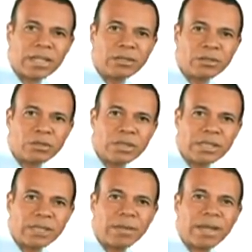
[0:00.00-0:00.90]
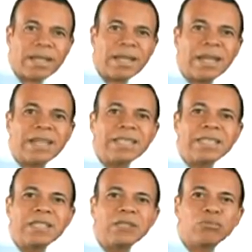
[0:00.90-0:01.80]
illustrated by
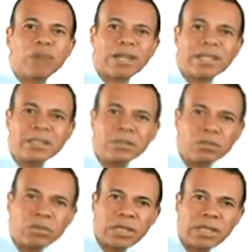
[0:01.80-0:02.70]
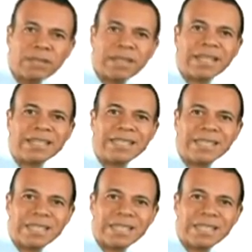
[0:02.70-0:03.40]
19 practical trainings and